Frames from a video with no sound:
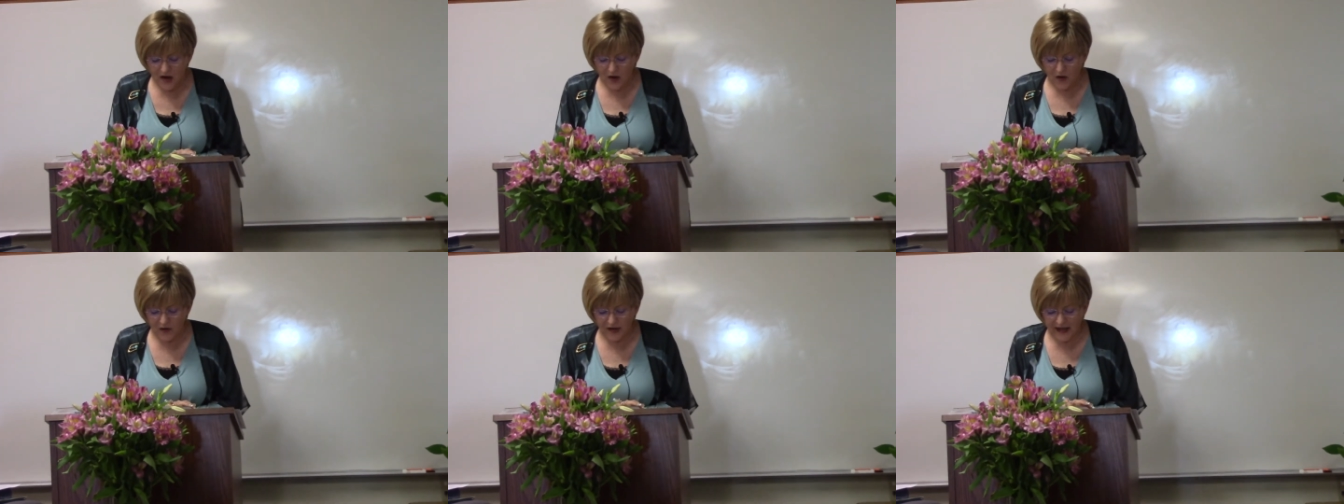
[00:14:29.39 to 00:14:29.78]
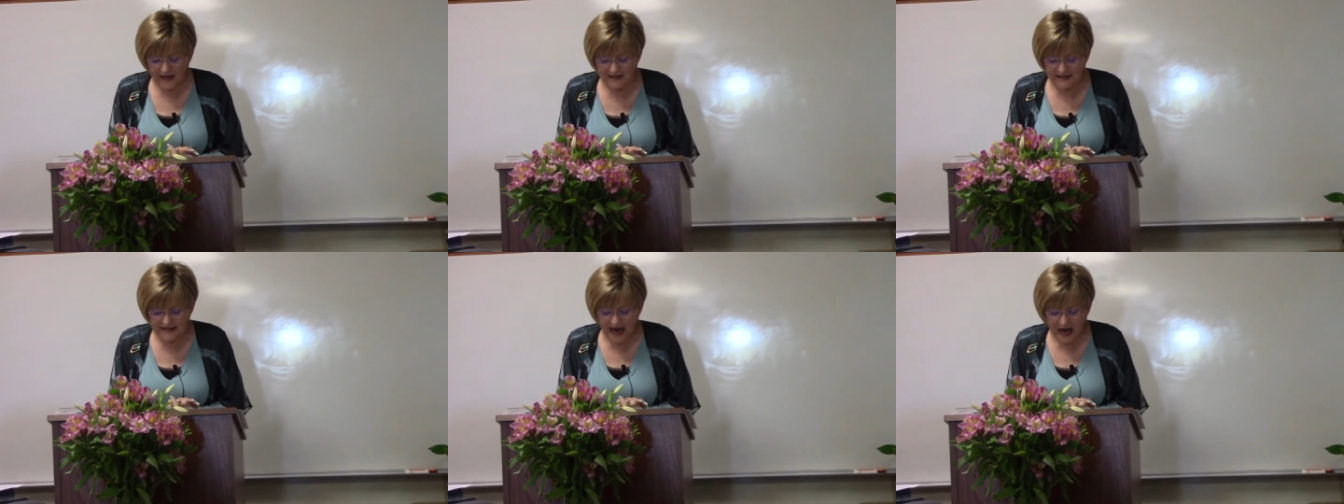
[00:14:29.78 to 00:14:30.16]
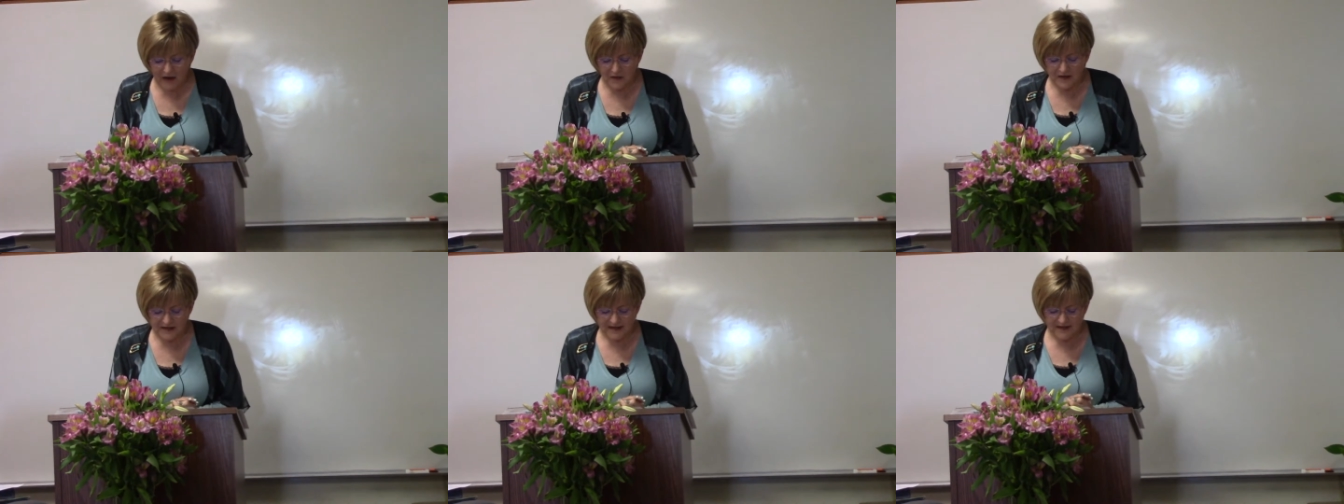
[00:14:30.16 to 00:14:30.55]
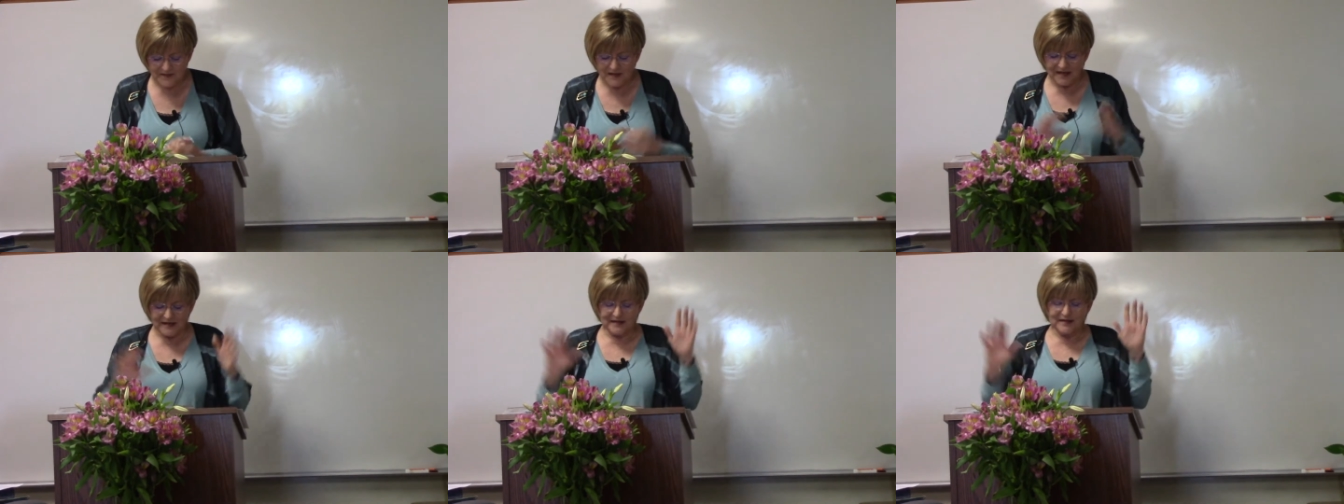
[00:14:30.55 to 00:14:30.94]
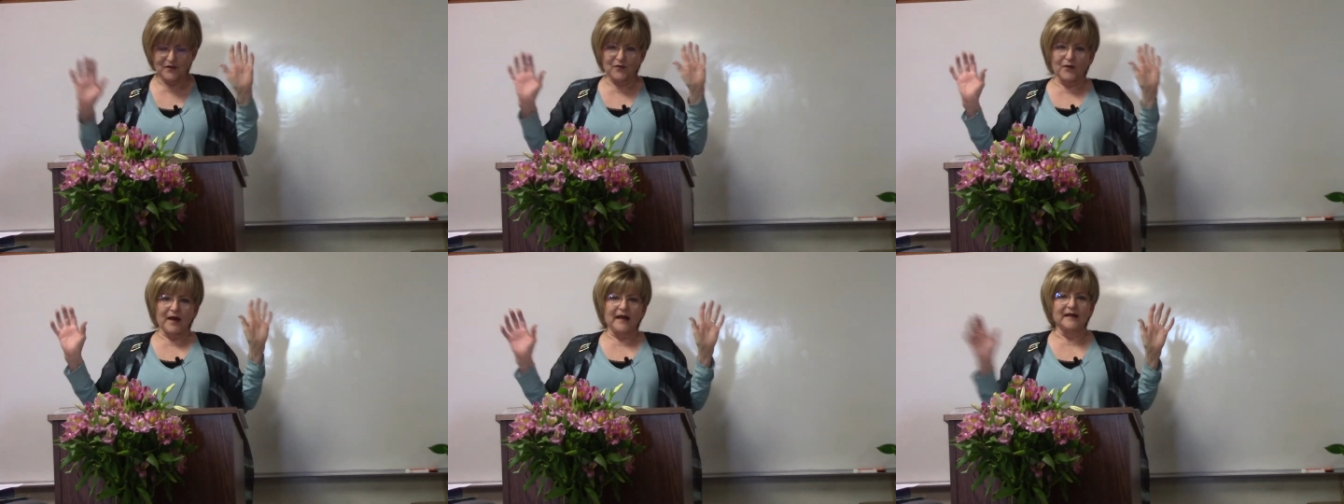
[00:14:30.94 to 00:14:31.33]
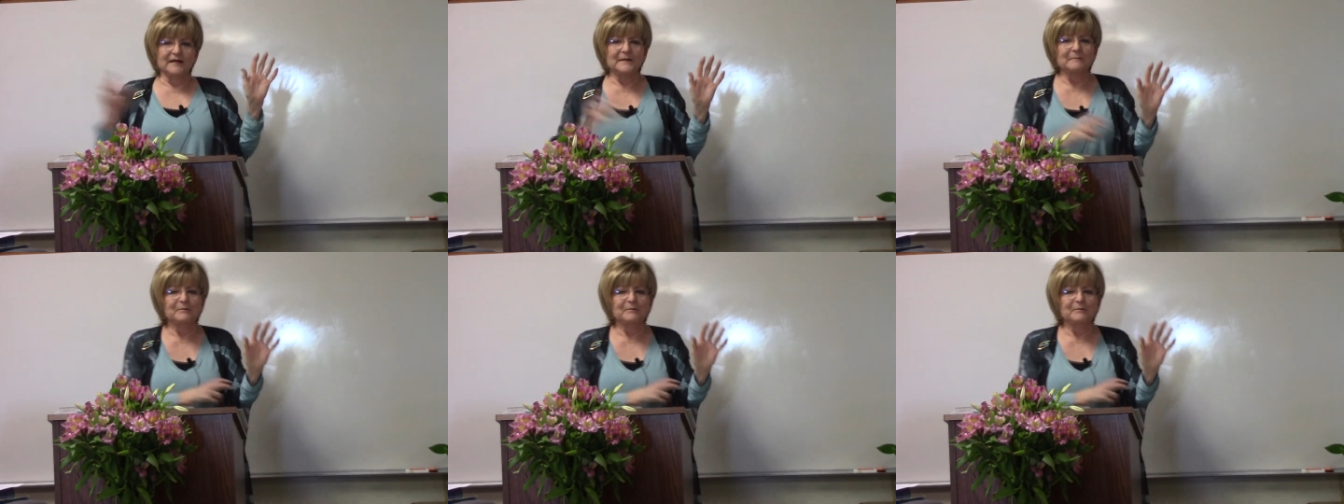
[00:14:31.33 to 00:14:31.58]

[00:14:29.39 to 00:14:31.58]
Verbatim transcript: Okay, Taoism is great.